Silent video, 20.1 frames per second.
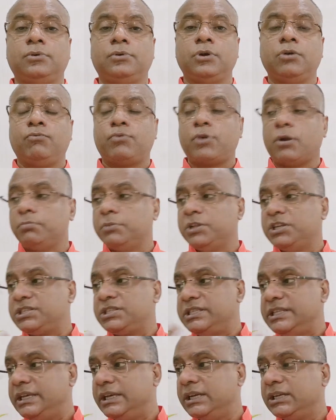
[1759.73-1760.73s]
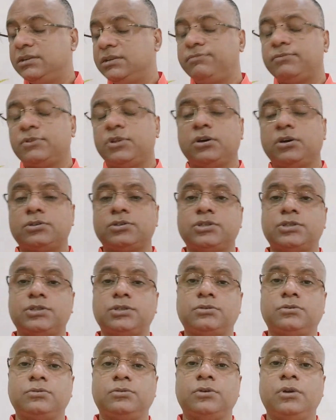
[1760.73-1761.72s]
from these negative
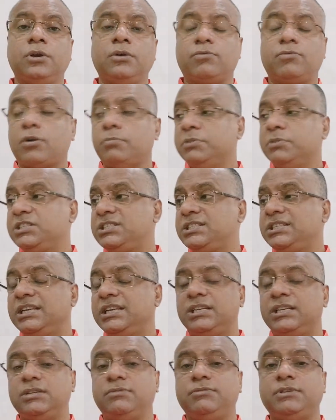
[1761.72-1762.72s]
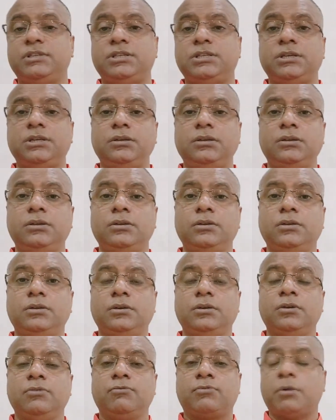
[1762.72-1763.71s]
thoughts, from this negativity,
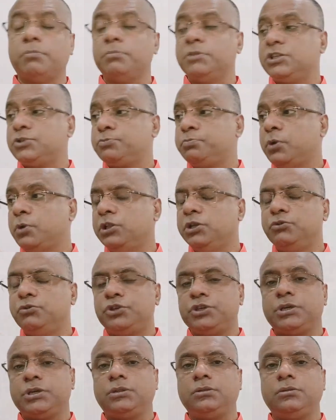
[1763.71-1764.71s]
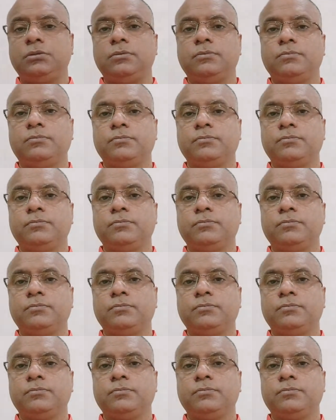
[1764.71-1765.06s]
from this pollution?